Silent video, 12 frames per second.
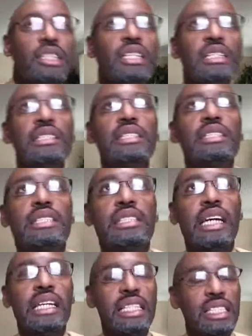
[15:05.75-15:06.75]
in this
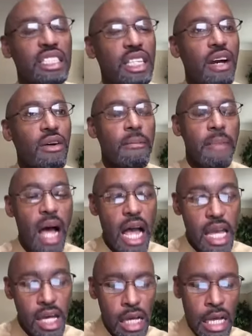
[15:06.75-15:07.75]
setting,
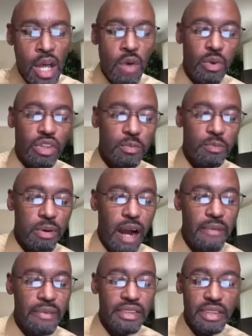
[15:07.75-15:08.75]
Jeremiah was
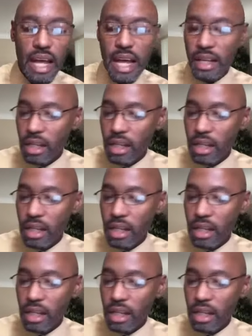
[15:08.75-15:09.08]
prophesying.